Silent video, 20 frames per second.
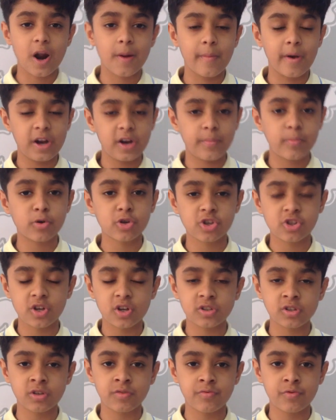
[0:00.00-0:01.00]
are many
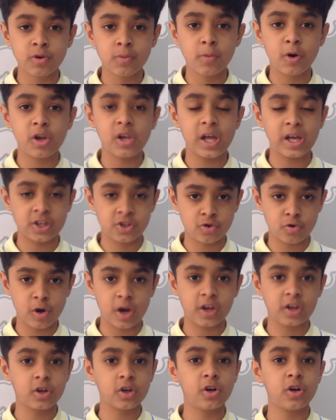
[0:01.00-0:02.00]
positions in football like
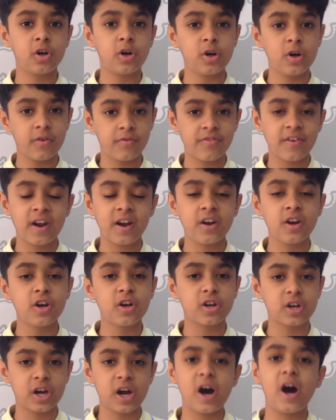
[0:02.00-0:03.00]
striker, defender,
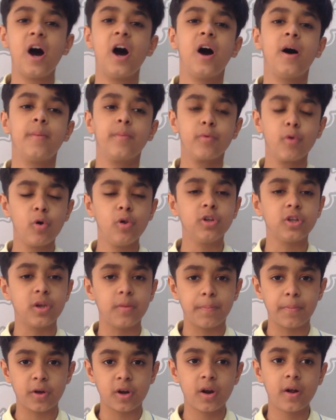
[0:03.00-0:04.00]
cam,
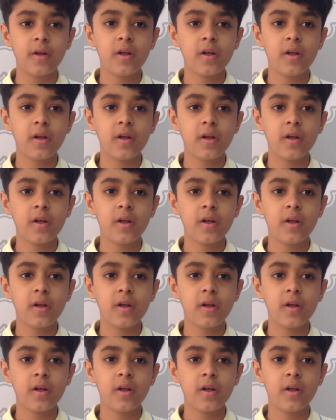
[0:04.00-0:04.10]
goalkeeper.